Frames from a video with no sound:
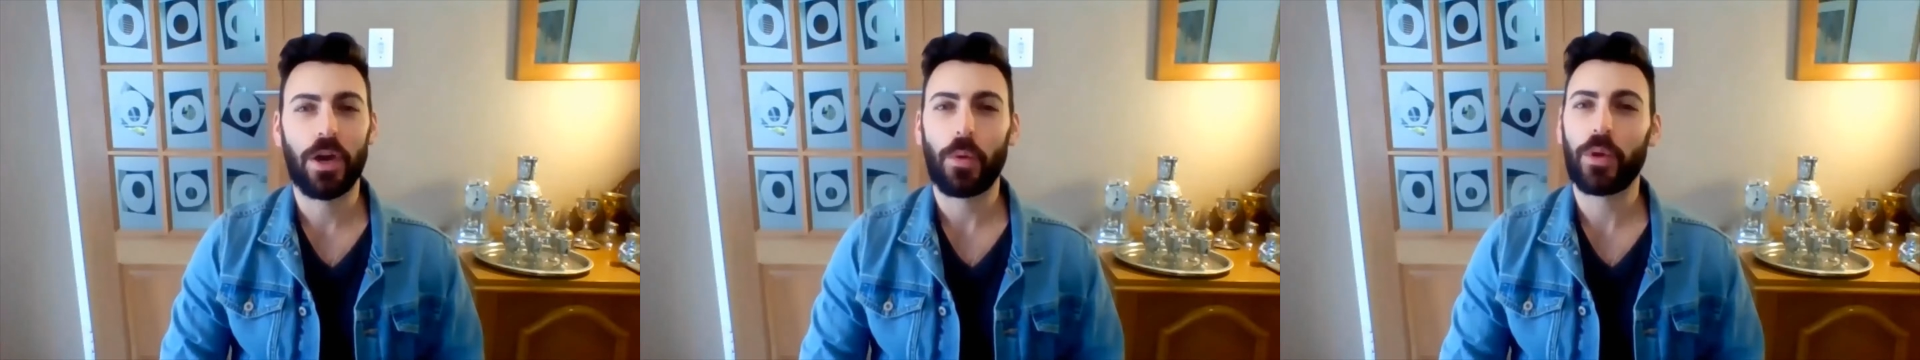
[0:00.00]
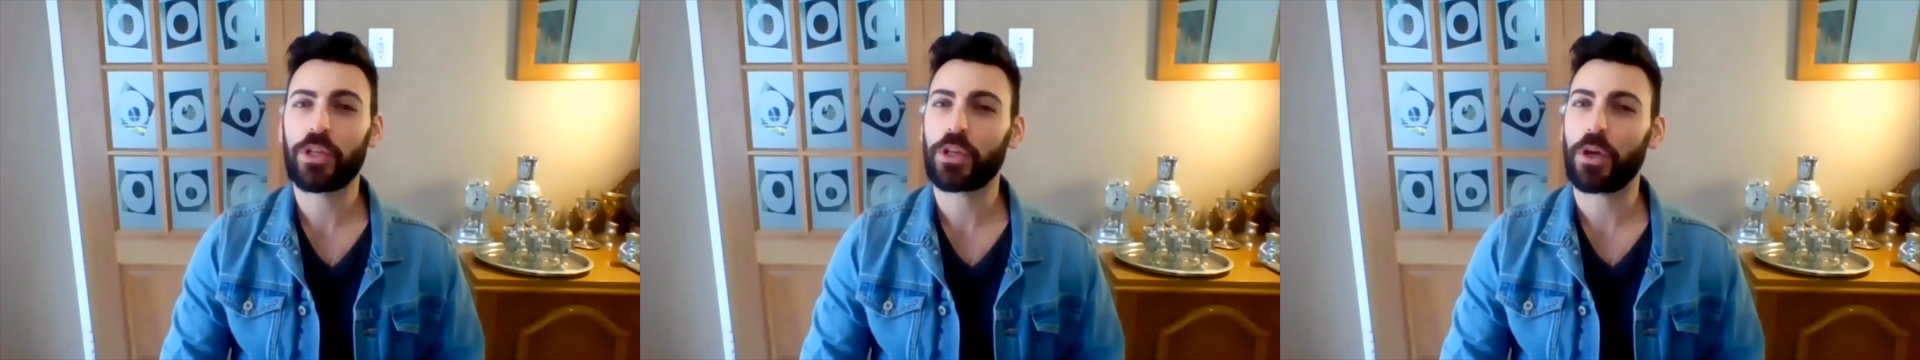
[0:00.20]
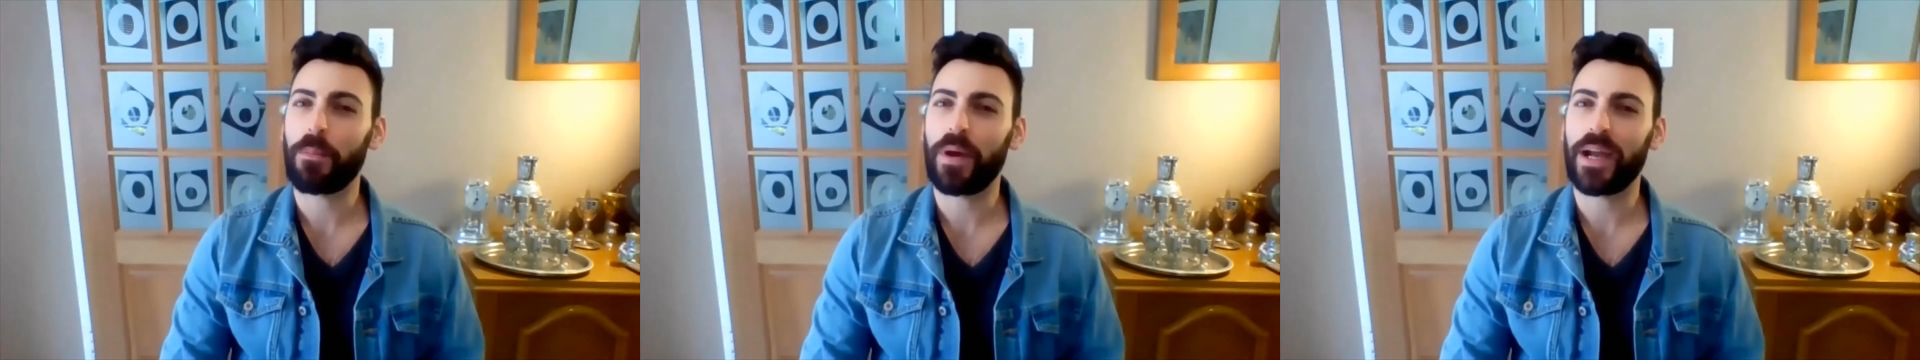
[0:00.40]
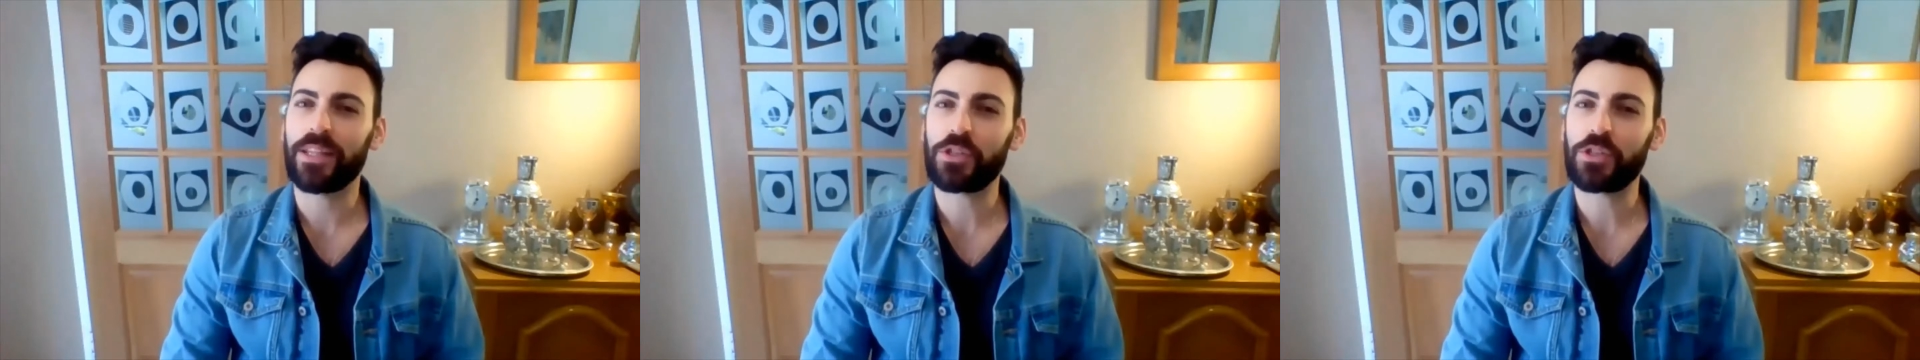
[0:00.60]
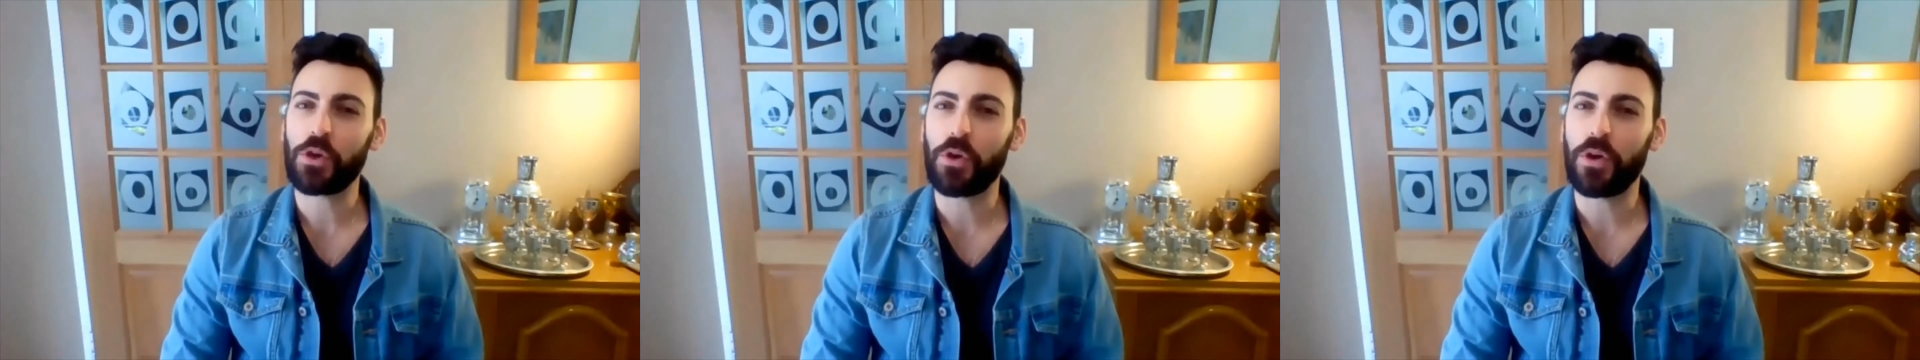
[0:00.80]
which
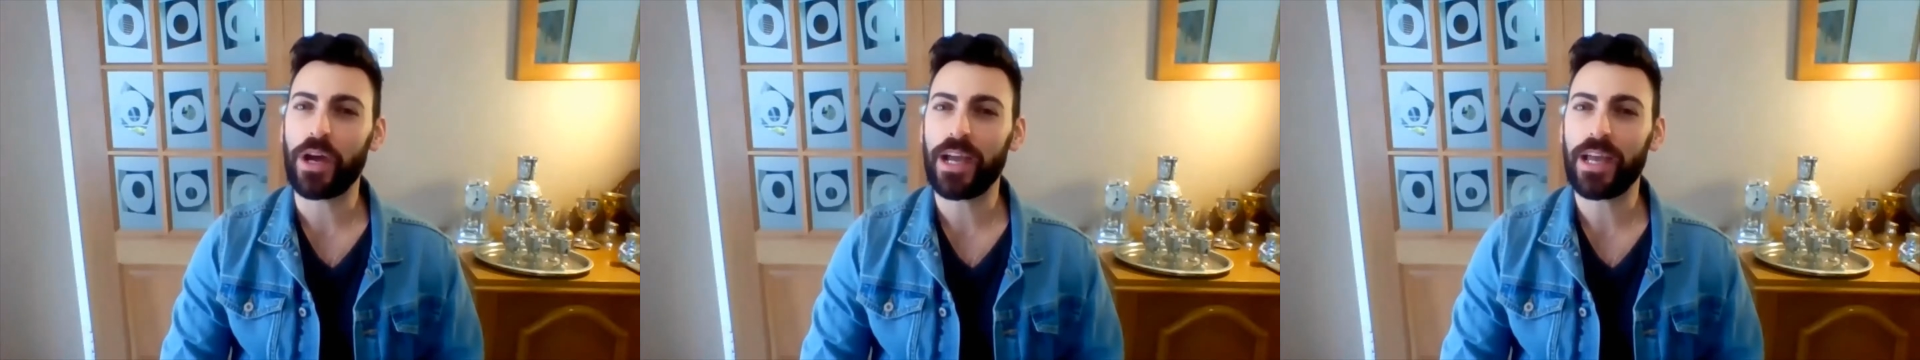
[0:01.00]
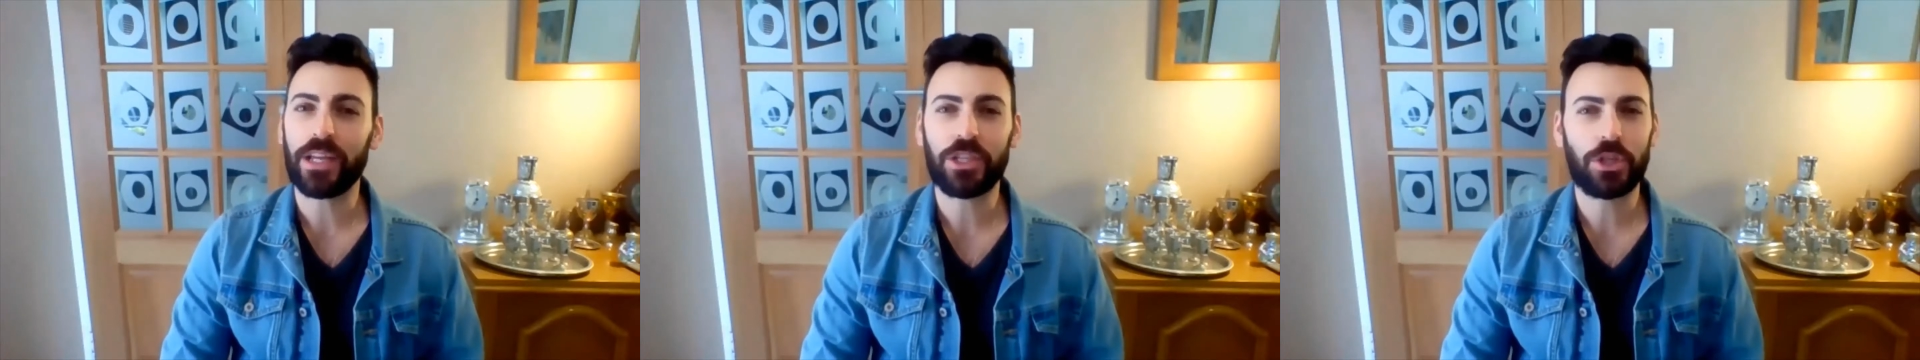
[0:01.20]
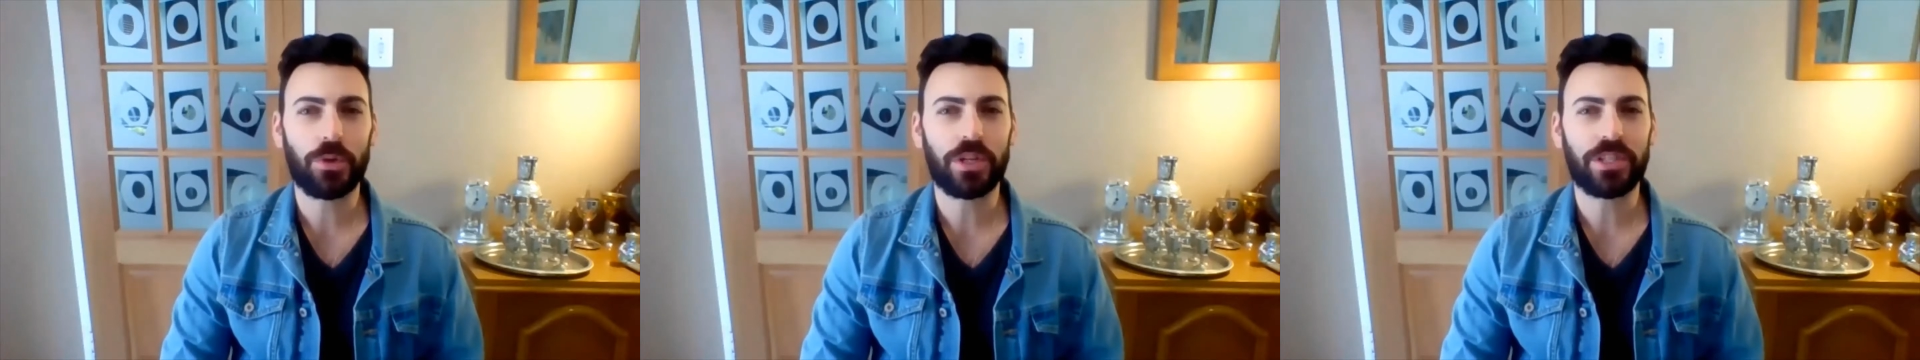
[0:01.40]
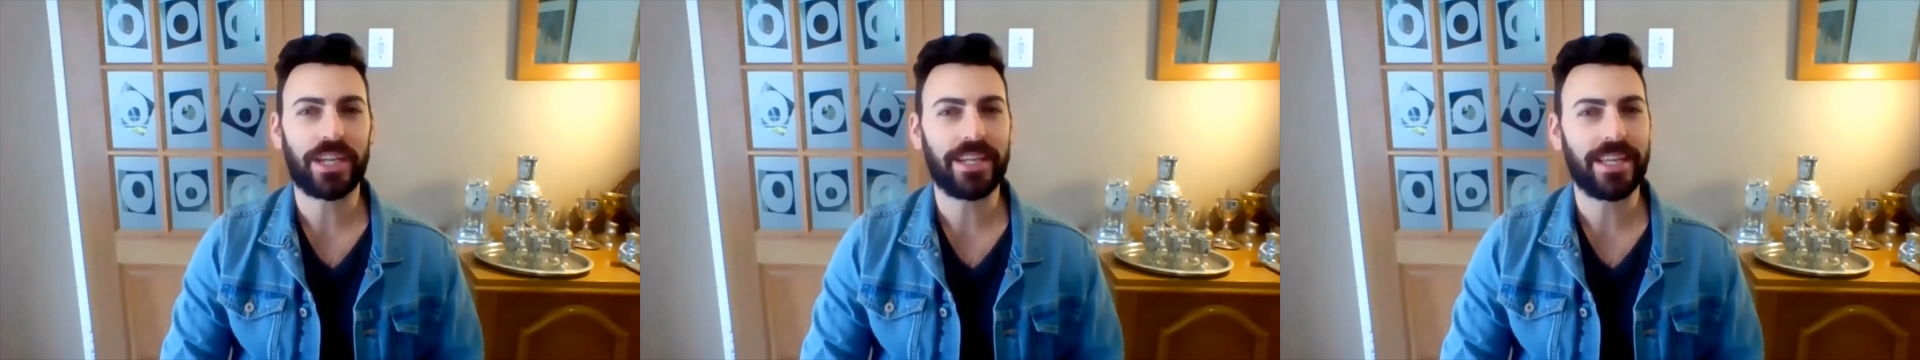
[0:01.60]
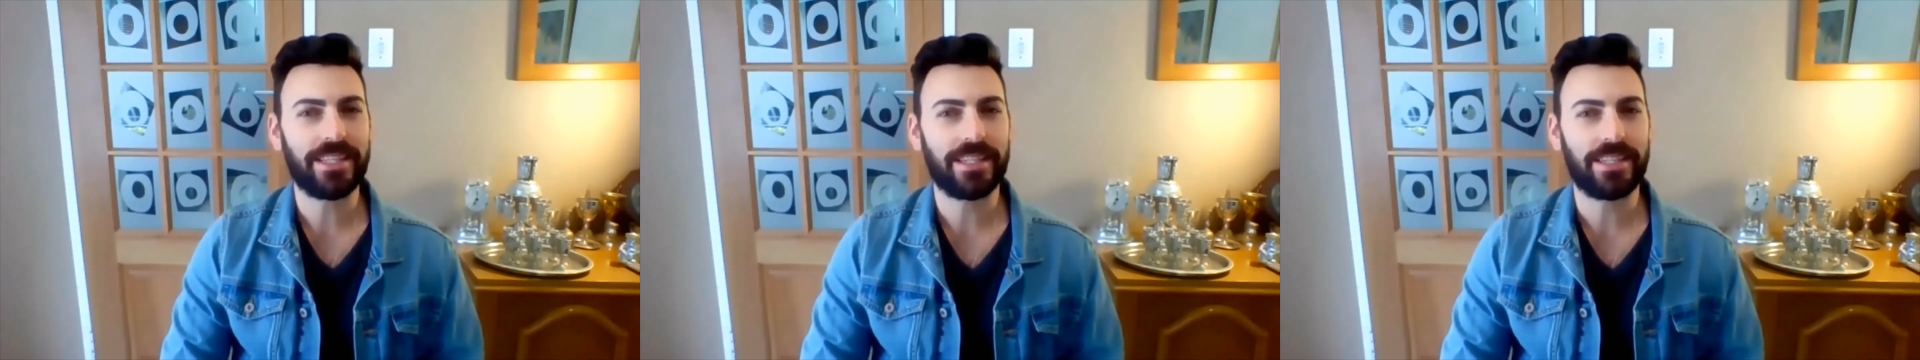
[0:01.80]
combines Torah and Jewish
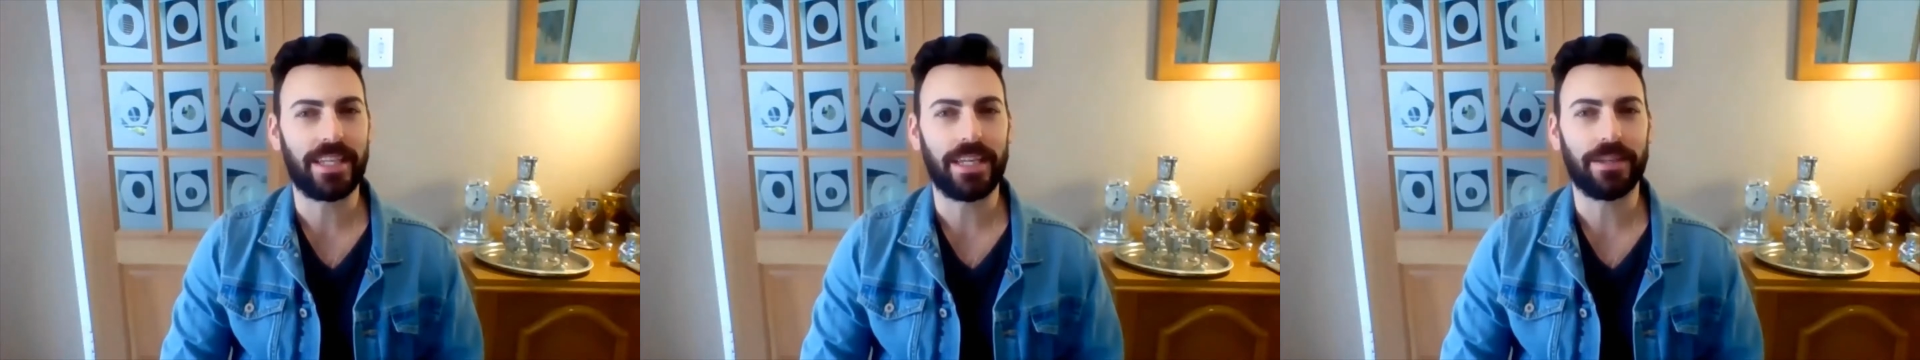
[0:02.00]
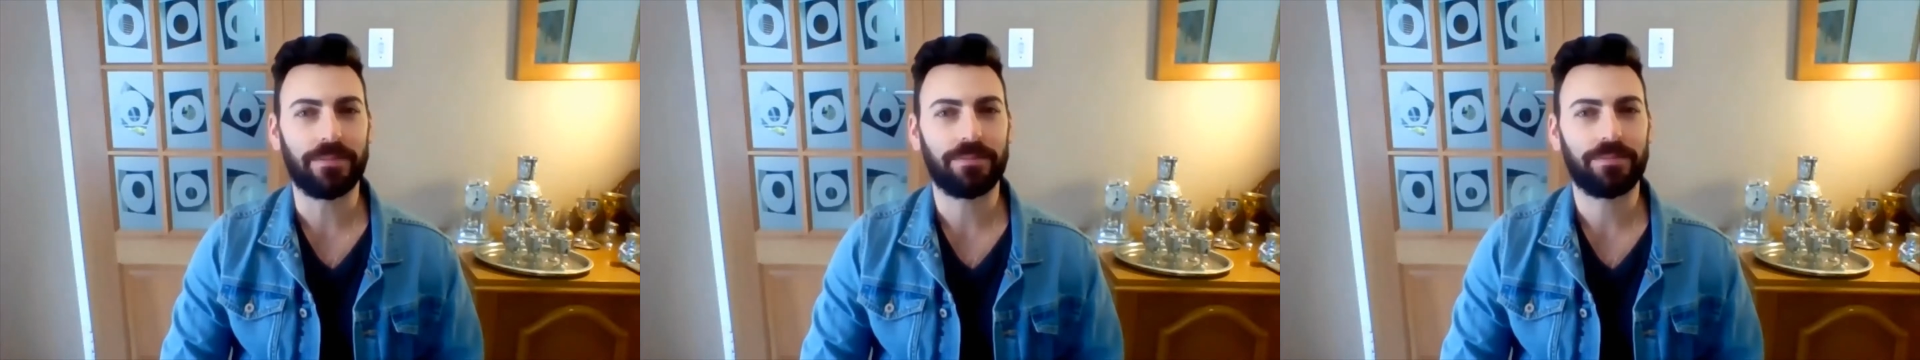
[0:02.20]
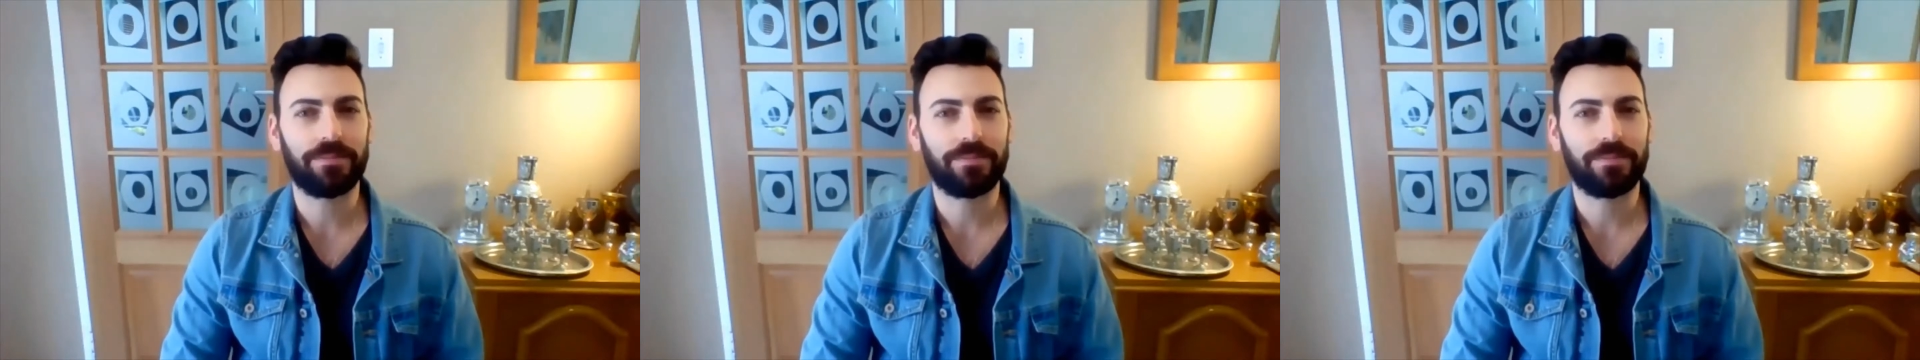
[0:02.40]
identity.